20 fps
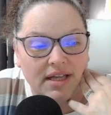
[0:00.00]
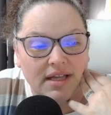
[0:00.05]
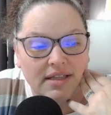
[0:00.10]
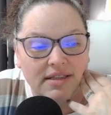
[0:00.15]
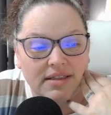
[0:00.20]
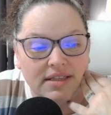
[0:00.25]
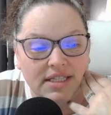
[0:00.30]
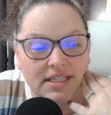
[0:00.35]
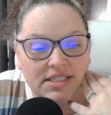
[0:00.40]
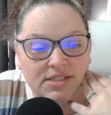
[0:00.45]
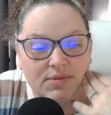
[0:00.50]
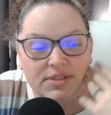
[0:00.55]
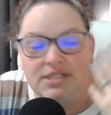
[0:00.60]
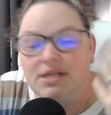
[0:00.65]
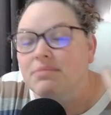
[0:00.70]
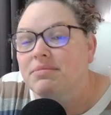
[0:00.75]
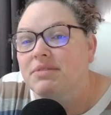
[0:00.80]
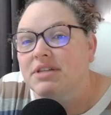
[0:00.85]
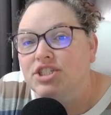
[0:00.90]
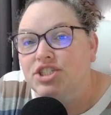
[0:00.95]
this was
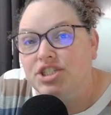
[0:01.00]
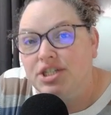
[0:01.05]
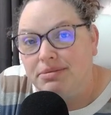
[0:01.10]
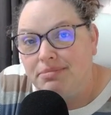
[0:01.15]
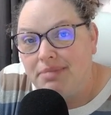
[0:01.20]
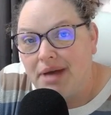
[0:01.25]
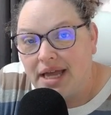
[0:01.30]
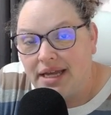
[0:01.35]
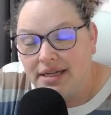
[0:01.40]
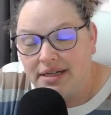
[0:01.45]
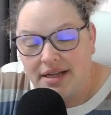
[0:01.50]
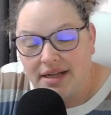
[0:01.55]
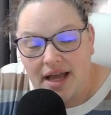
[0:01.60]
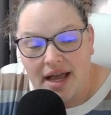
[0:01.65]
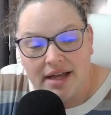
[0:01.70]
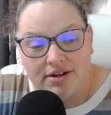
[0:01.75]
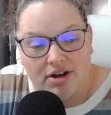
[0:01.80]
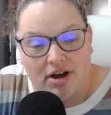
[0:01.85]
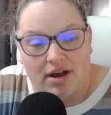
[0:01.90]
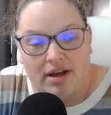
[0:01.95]
something she made
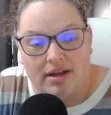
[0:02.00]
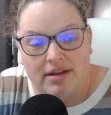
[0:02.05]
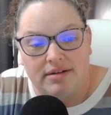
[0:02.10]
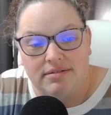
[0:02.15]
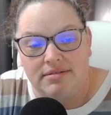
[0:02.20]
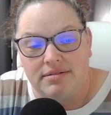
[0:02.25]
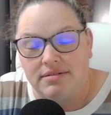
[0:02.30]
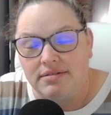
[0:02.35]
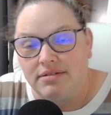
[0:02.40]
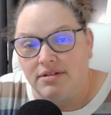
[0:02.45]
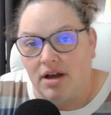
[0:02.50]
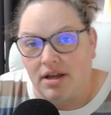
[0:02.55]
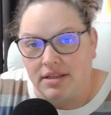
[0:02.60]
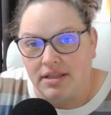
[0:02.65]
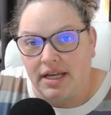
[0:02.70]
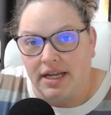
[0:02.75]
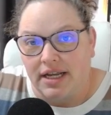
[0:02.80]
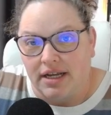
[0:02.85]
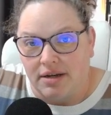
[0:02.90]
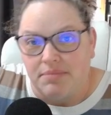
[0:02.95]
and not
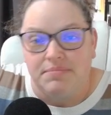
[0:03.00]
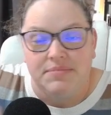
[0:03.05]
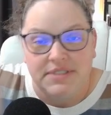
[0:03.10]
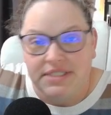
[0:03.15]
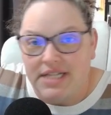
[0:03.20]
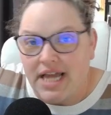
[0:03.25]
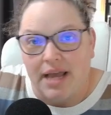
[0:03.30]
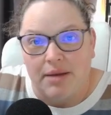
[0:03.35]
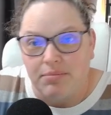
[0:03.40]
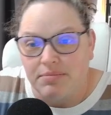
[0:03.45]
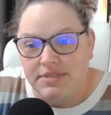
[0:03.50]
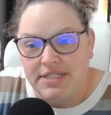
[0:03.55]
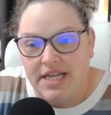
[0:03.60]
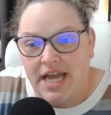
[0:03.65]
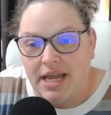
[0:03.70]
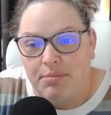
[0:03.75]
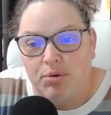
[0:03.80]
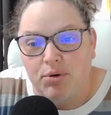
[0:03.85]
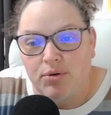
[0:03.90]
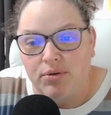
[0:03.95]
like a
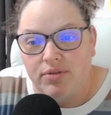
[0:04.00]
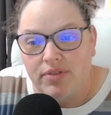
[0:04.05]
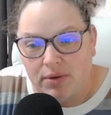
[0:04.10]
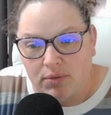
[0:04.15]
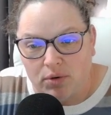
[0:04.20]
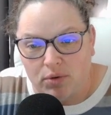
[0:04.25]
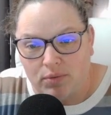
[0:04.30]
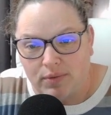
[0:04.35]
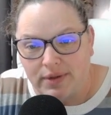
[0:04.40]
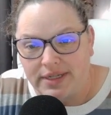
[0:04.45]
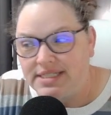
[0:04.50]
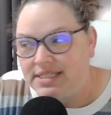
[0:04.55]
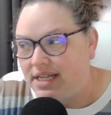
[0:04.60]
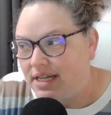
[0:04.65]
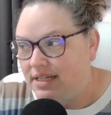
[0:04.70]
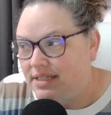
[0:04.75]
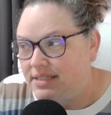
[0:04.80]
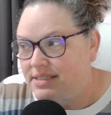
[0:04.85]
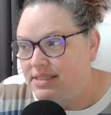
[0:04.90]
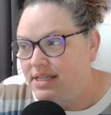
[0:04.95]
table that will reset
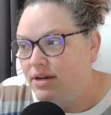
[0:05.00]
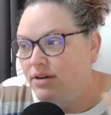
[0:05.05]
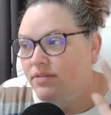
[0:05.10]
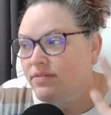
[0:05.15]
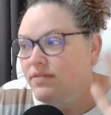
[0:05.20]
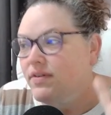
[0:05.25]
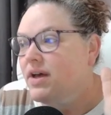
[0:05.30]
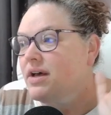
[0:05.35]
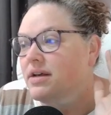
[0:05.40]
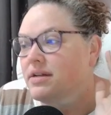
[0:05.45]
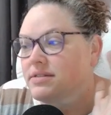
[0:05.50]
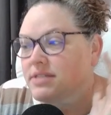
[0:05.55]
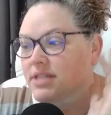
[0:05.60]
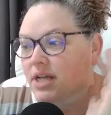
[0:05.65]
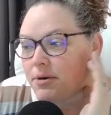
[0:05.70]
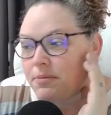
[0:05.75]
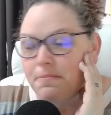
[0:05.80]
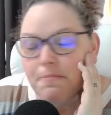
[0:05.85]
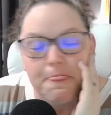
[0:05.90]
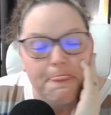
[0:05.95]
itself.
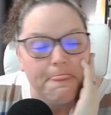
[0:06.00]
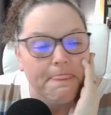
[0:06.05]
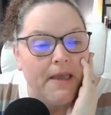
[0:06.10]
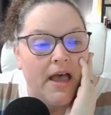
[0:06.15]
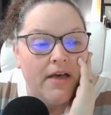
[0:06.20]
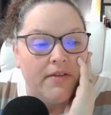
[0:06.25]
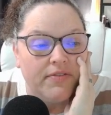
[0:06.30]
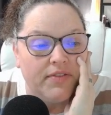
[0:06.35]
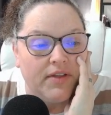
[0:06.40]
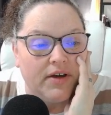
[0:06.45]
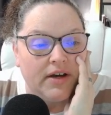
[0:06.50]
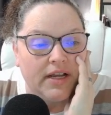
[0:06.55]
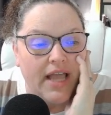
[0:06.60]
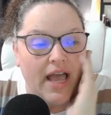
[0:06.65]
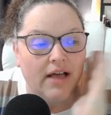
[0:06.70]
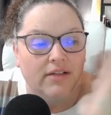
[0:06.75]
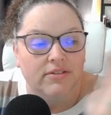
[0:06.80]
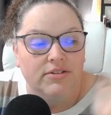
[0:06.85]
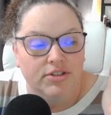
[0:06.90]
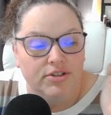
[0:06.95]
So the
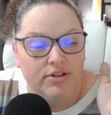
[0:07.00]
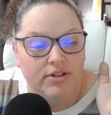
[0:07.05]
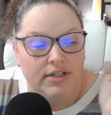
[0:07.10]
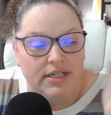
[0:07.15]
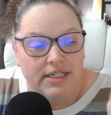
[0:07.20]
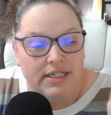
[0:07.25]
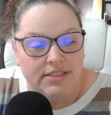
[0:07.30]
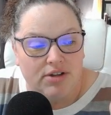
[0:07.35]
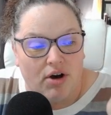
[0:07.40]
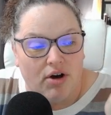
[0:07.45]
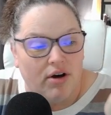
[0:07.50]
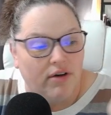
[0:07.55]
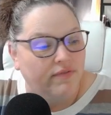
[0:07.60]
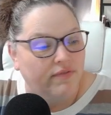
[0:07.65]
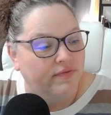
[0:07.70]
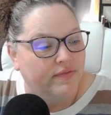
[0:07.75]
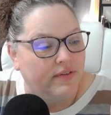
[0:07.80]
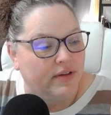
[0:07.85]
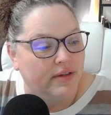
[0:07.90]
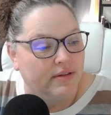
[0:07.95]
calendar is
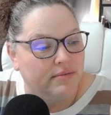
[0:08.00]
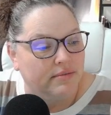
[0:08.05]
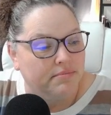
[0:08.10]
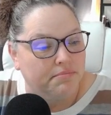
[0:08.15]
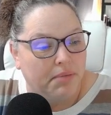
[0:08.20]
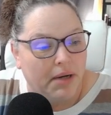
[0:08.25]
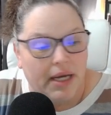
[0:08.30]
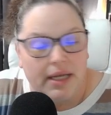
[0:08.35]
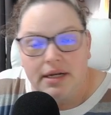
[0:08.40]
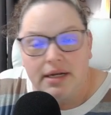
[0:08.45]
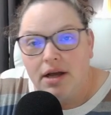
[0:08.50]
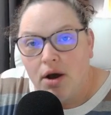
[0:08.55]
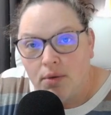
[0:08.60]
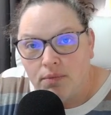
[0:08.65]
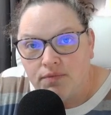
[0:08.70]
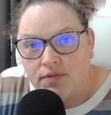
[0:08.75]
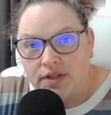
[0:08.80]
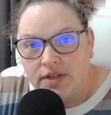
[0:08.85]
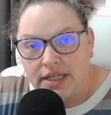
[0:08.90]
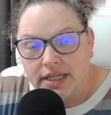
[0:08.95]
off, but
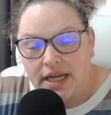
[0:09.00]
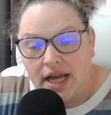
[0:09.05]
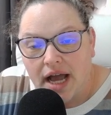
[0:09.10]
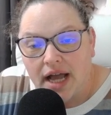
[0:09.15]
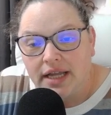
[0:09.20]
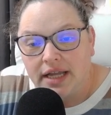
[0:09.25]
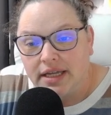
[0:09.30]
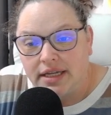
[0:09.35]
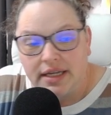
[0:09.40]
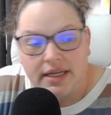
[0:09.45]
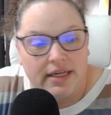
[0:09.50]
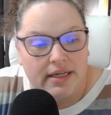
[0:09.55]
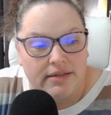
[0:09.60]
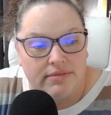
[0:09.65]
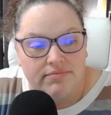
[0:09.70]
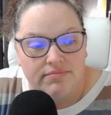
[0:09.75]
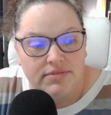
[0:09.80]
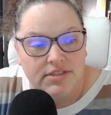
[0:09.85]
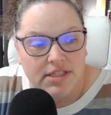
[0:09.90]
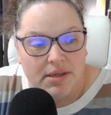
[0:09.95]
hopefully I can get
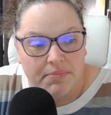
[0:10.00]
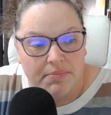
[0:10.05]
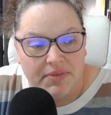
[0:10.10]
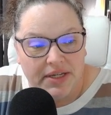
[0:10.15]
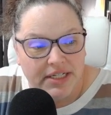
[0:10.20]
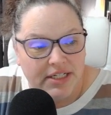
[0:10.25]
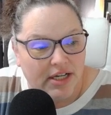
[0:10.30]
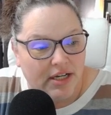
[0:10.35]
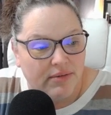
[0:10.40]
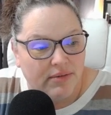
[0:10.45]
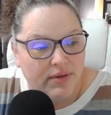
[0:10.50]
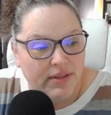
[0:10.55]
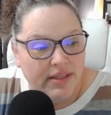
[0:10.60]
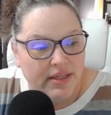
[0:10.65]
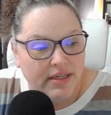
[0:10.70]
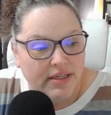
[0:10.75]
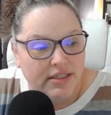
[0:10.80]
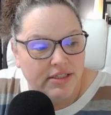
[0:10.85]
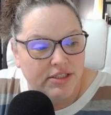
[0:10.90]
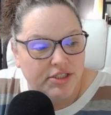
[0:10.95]
something done with
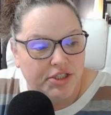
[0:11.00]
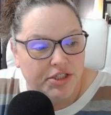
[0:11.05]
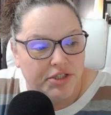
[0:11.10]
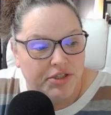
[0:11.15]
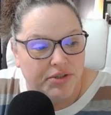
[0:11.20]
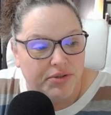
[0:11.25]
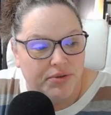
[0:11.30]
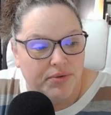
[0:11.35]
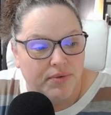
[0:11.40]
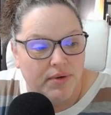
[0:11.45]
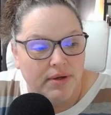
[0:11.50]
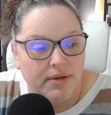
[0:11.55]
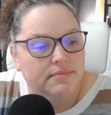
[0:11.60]
it to